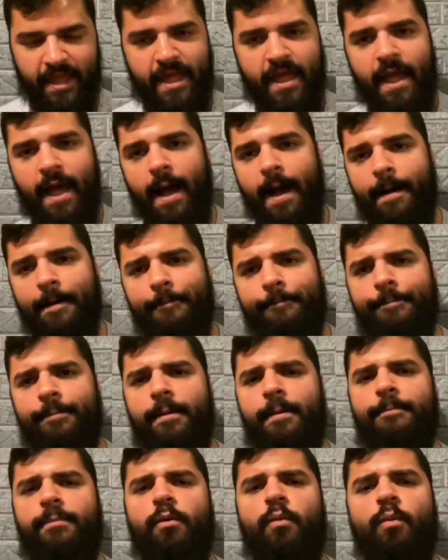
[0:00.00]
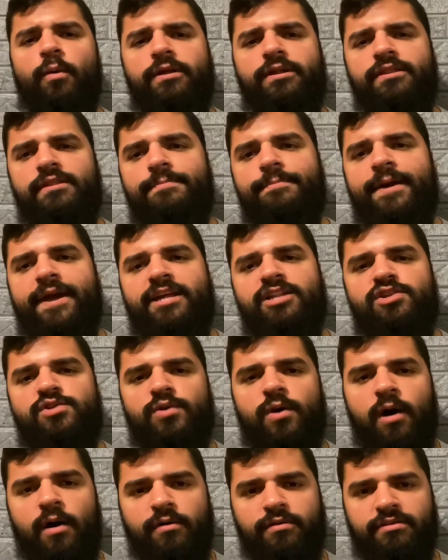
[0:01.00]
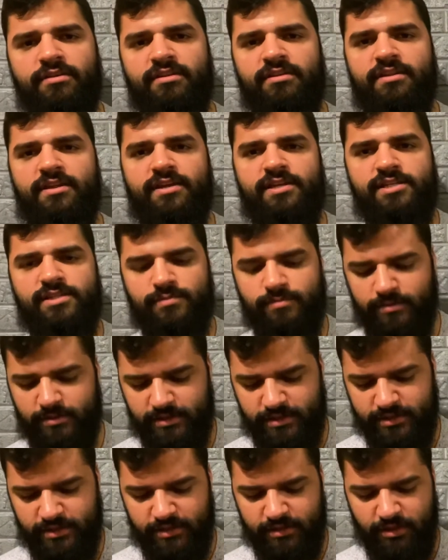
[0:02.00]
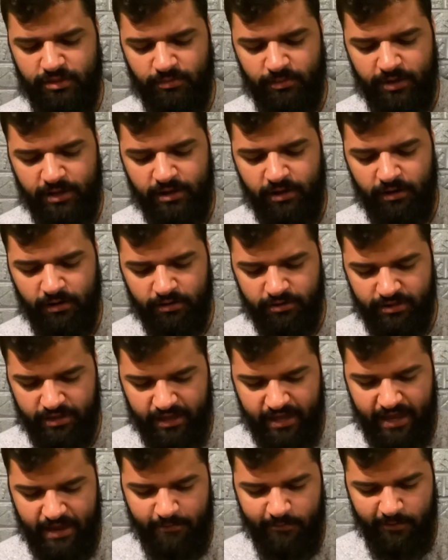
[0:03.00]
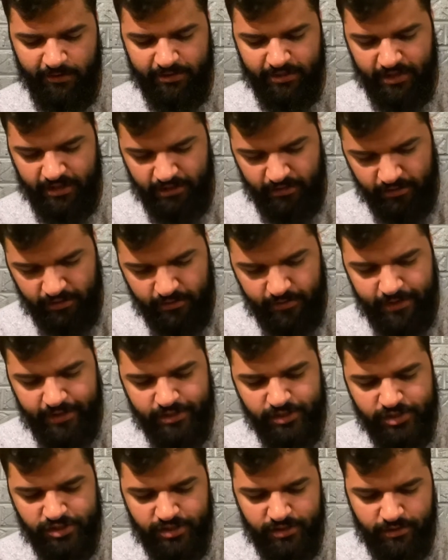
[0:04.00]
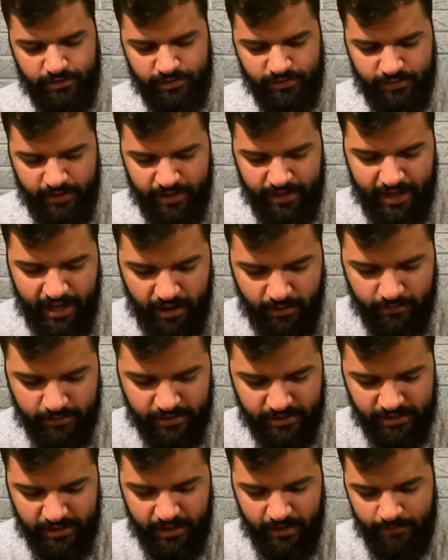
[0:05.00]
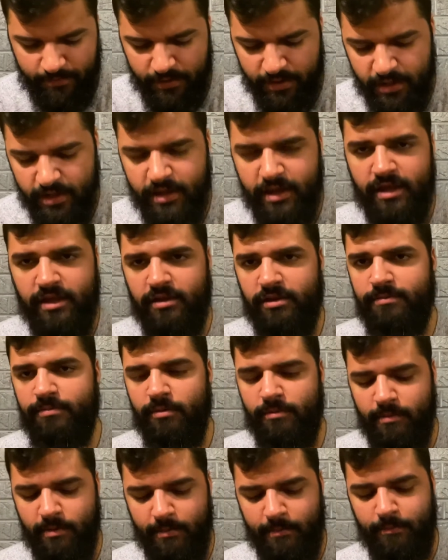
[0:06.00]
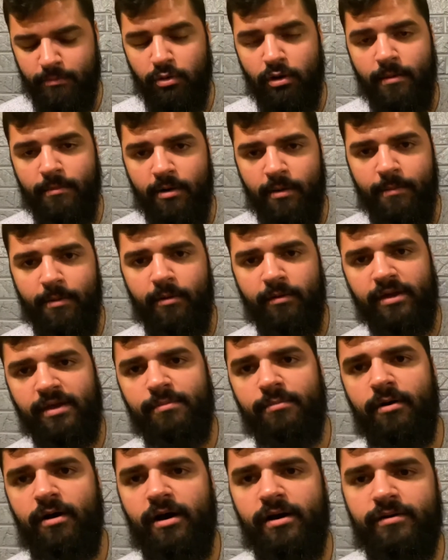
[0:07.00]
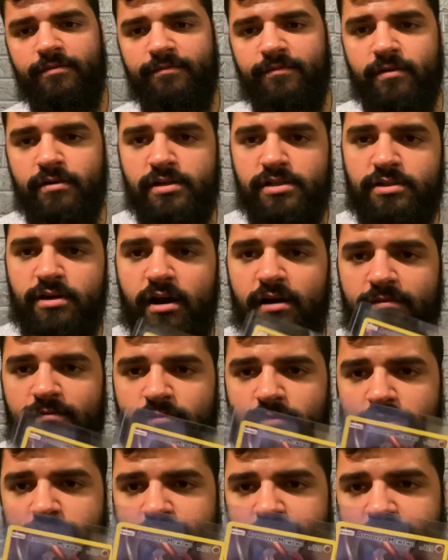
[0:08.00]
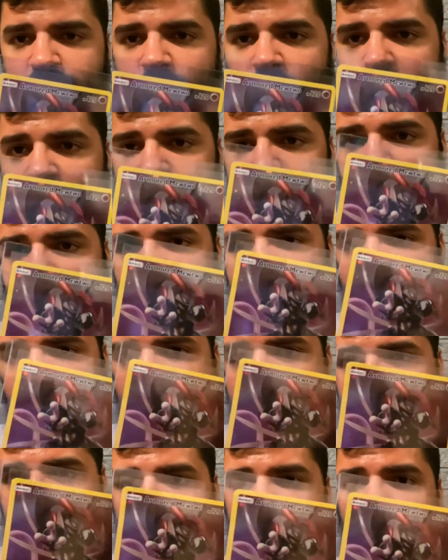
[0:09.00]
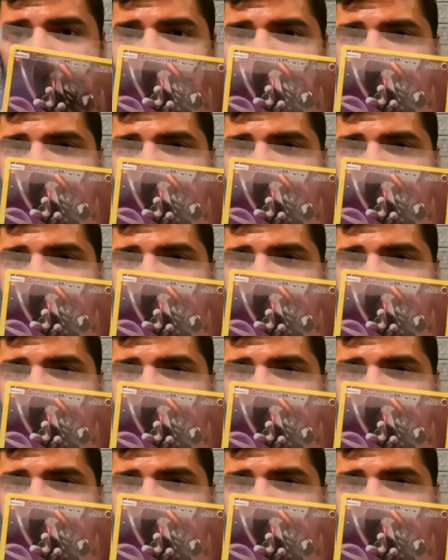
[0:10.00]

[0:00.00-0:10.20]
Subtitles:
But one of the main draws to this was the 3 cards that came with it, and I'll go ahead and show those right now. Was the promo Pokemon. First off was the Armored Mewtwo.